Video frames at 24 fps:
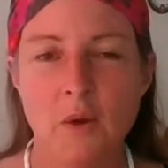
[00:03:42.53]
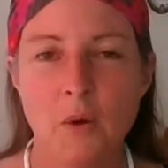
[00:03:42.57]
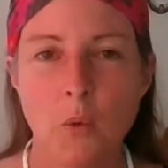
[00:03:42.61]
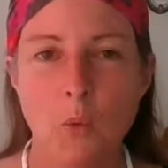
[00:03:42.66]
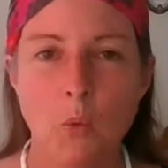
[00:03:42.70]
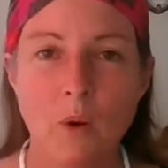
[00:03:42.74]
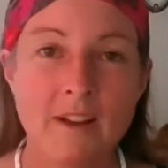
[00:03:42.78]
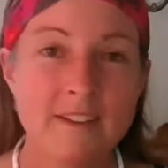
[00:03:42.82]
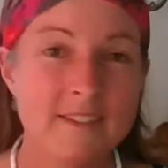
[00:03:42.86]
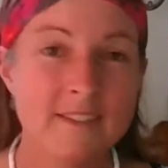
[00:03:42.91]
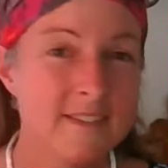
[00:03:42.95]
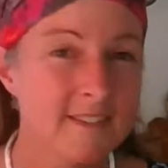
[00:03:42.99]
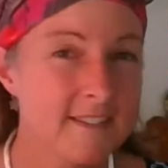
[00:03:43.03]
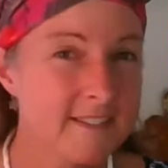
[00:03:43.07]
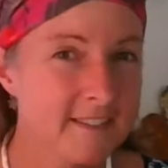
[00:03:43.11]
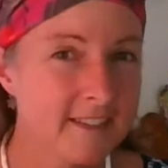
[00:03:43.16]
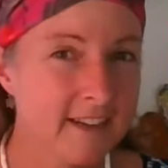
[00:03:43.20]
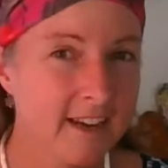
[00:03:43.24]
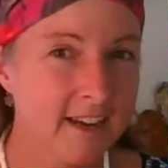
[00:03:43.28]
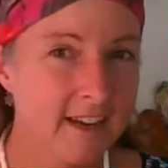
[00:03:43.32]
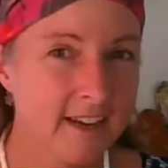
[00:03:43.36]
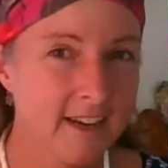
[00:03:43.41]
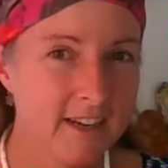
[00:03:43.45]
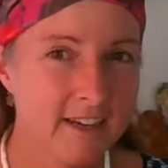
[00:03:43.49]

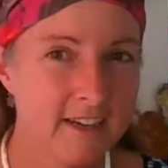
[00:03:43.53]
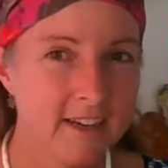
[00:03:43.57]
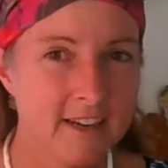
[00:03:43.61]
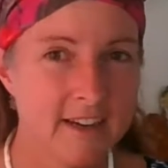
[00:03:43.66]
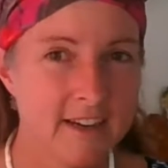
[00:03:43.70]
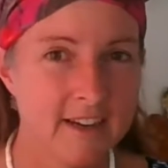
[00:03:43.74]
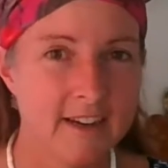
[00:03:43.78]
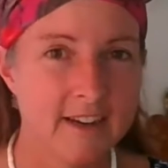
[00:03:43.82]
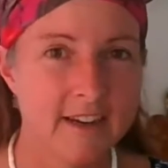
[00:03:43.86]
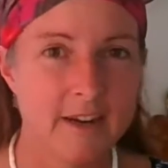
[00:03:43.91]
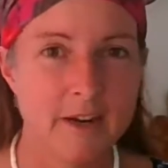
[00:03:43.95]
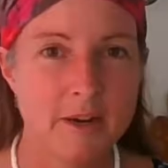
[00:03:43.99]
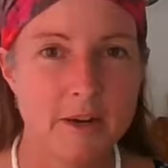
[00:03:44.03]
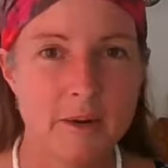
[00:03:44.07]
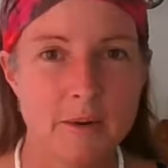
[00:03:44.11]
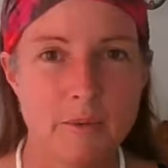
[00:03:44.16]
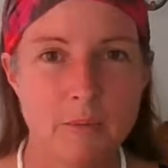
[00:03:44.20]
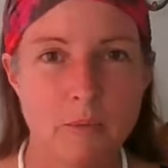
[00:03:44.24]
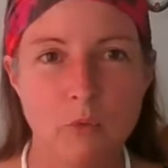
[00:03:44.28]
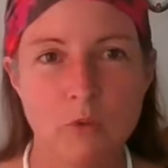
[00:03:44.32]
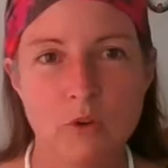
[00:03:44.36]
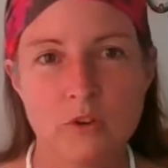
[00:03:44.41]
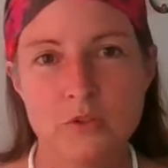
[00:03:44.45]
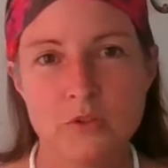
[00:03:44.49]
Wednesday,
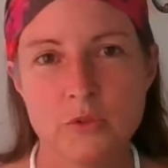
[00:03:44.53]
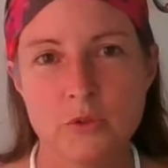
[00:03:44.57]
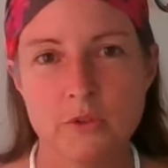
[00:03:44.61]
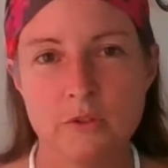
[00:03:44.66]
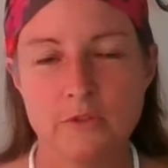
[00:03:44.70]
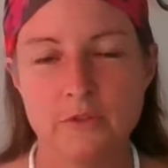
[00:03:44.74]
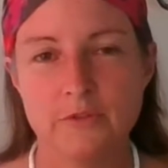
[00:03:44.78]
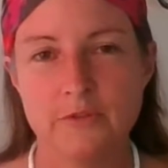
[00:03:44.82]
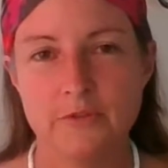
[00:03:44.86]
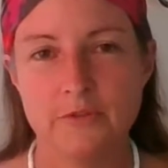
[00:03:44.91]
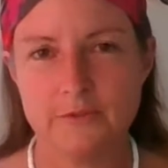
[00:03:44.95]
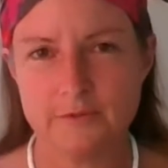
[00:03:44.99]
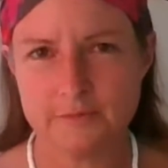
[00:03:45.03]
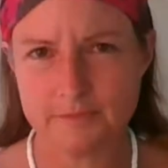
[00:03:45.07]
we're sort of